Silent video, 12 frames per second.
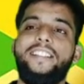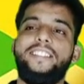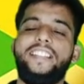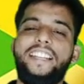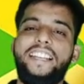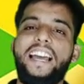
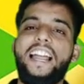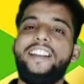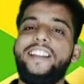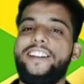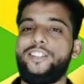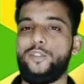3
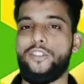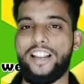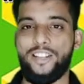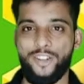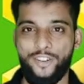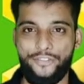and get the
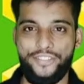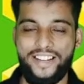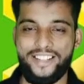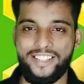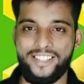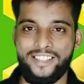value of
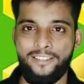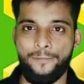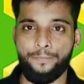x.